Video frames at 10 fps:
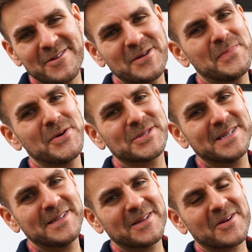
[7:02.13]
You can post
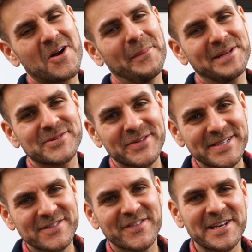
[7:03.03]
it in the comments on
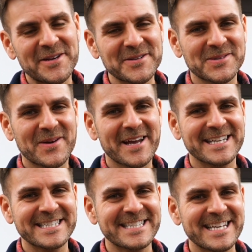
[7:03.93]
this video so I
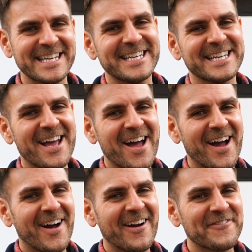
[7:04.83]
can see.
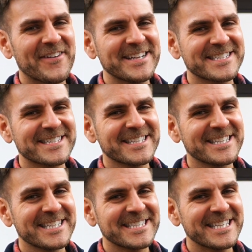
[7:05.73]
All right, friends,
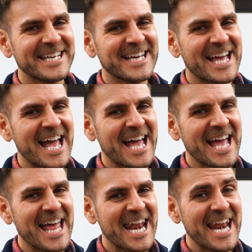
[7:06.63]
see ya
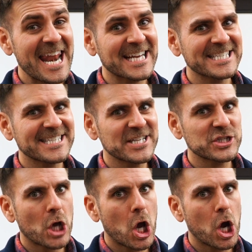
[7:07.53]
next
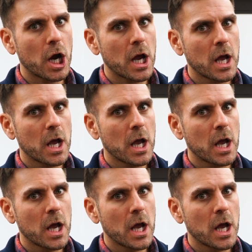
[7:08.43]
song.